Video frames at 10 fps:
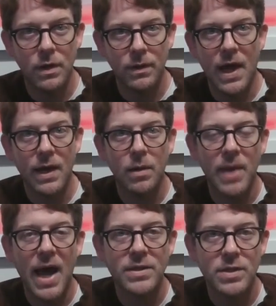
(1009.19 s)
that
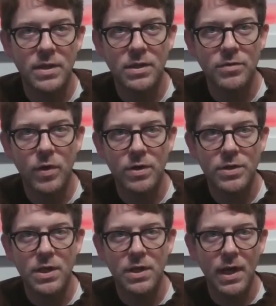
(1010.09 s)
capacity as far as
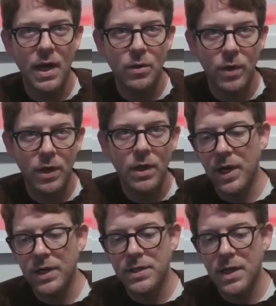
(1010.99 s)
taking equity,
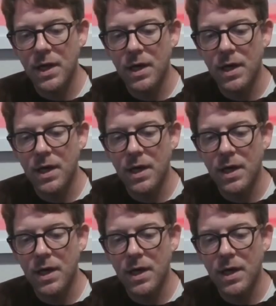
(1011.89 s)
but